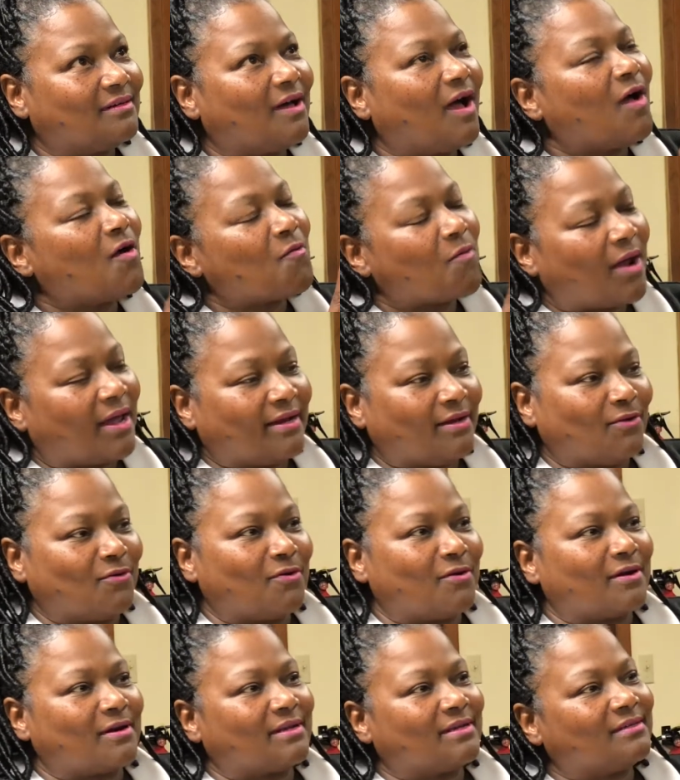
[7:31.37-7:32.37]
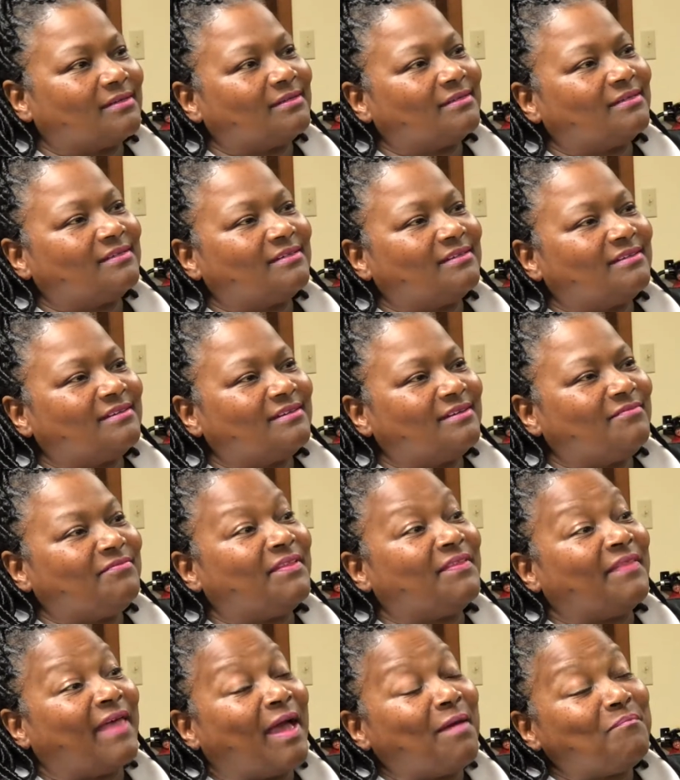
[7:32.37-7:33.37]
All right, Lord.
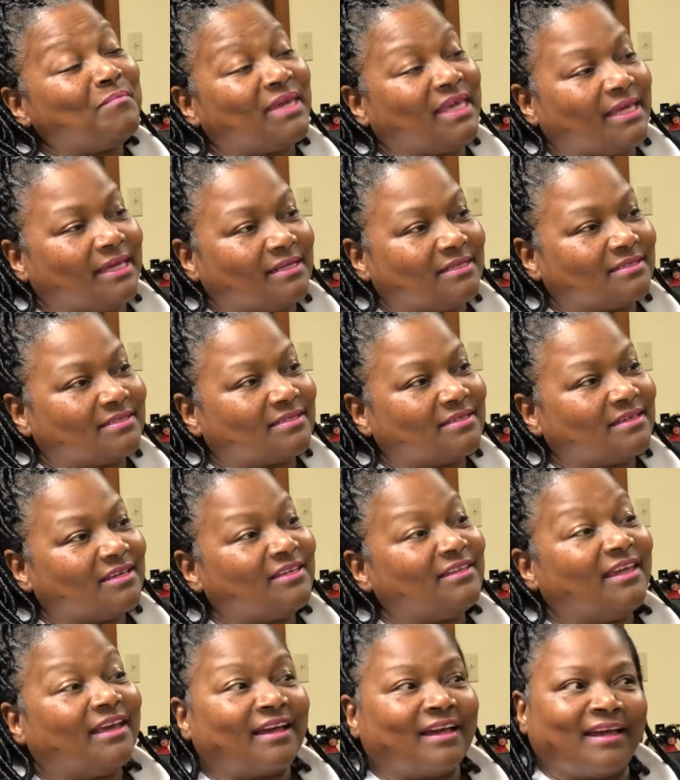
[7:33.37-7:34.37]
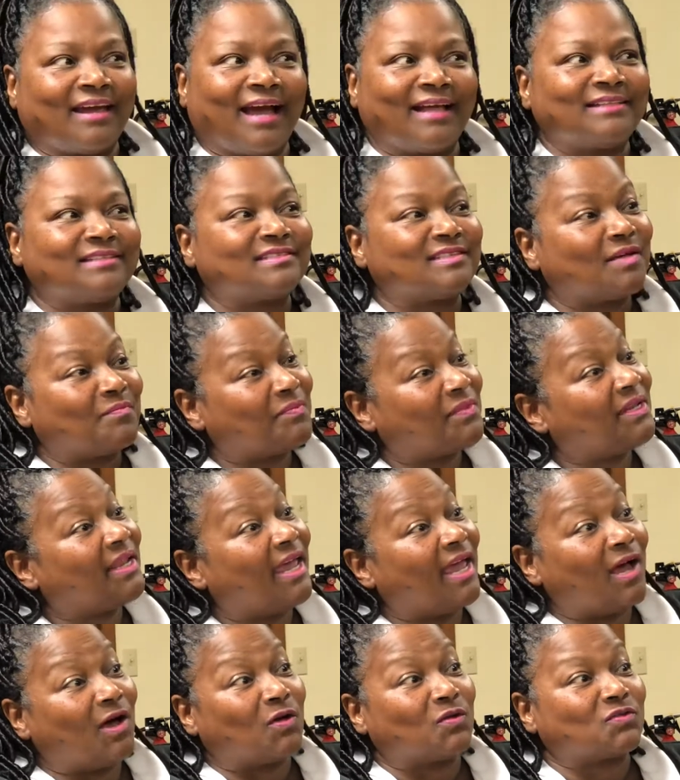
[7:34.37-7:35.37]
Then that means you got something
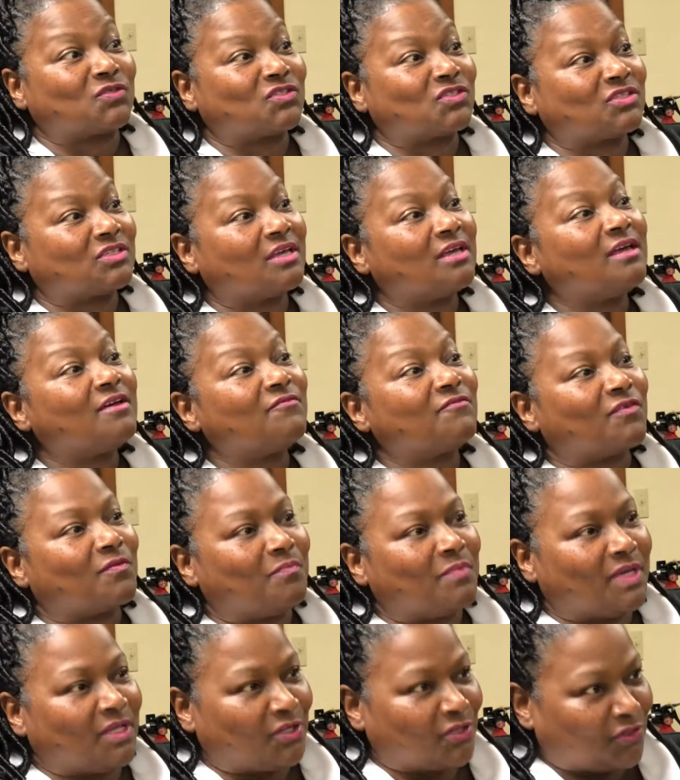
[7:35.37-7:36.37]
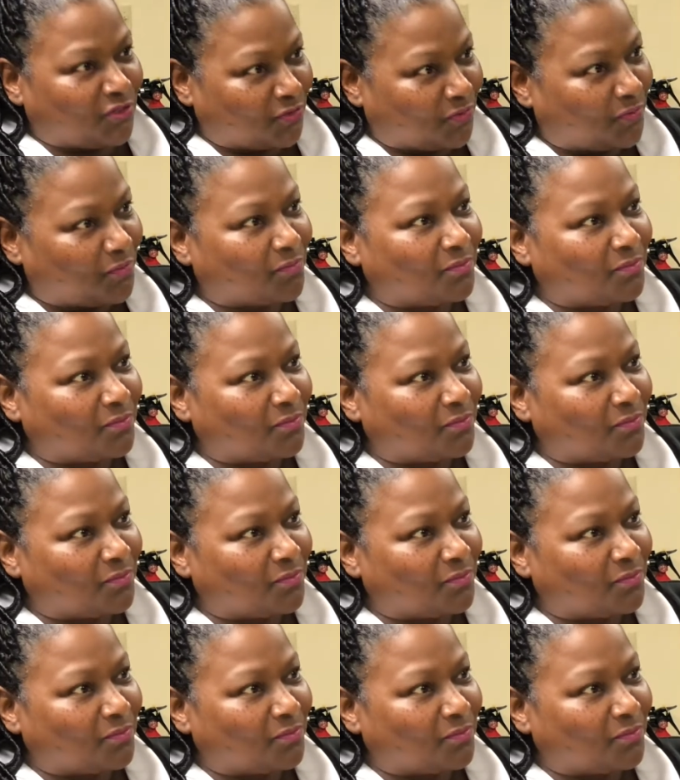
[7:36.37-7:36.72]
else for me to do.